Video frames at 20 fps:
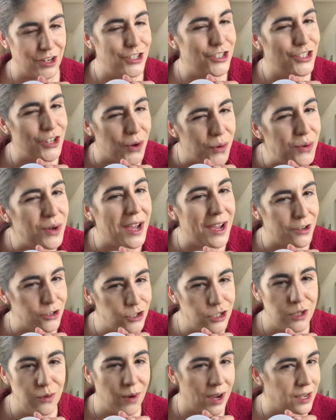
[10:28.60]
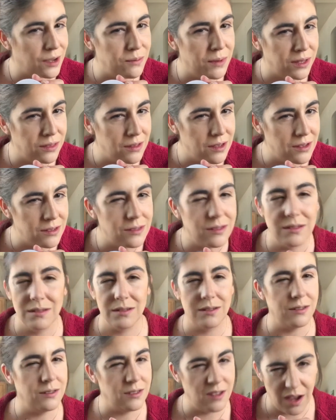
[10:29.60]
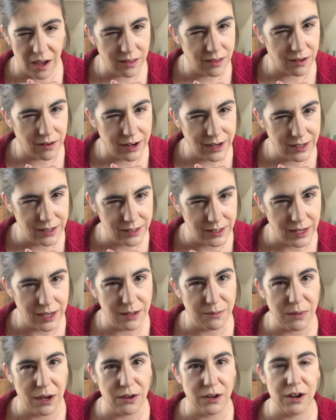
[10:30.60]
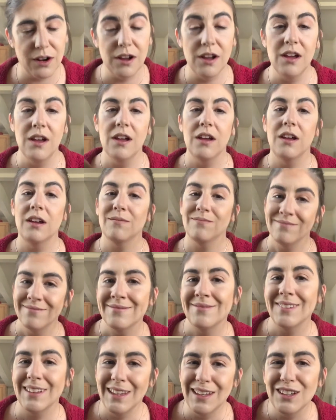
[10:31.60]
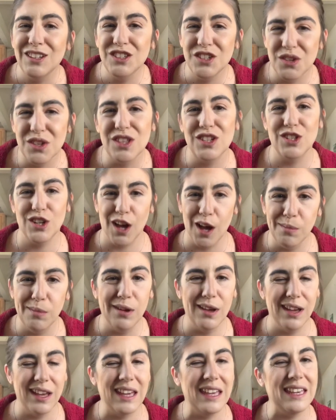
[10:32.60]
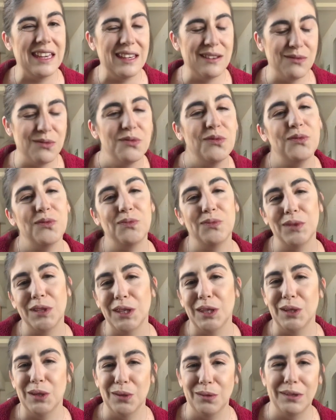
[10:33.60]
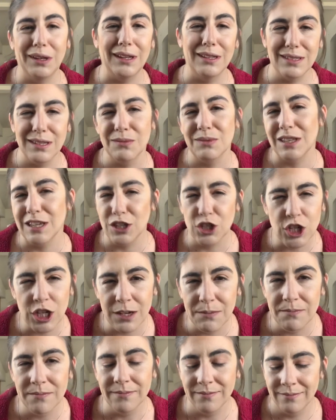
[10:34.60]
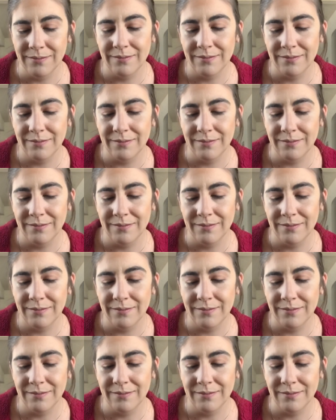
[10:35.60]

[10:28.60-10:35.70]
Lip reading: Don't actually recommend this. It's not the greatest setting powder. It'll do the job if you need something cheap.